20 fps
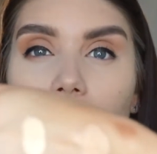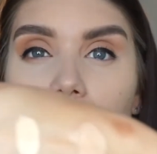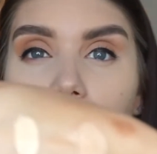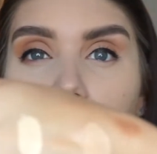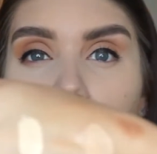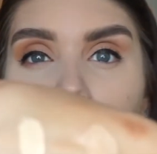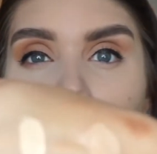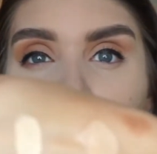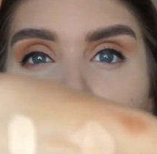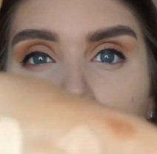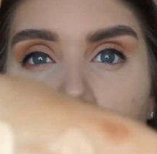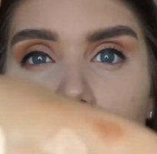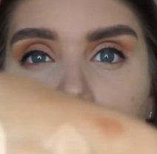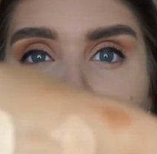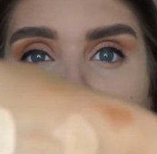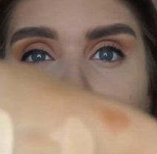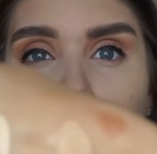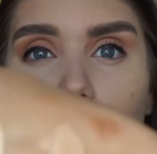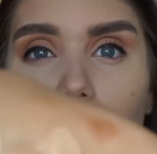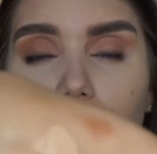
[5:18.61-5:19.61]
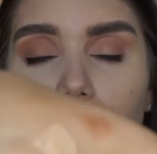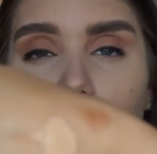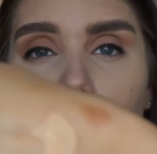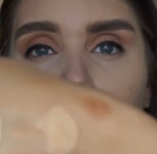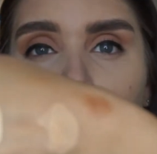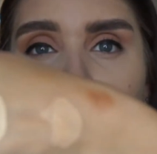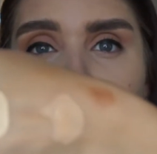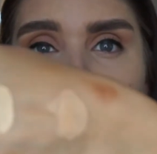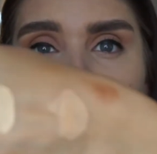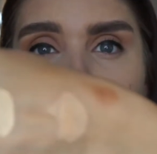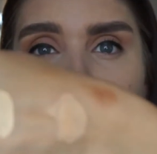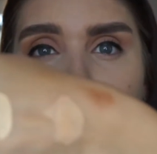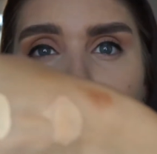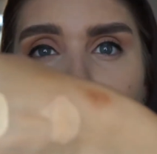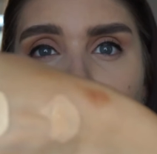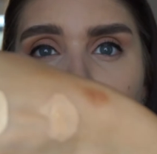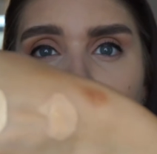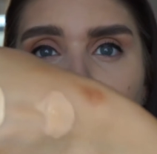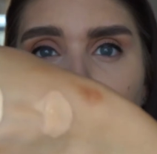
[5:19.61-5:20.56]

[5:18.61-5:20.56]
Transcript: on my hand, so hopefully you guys can see this.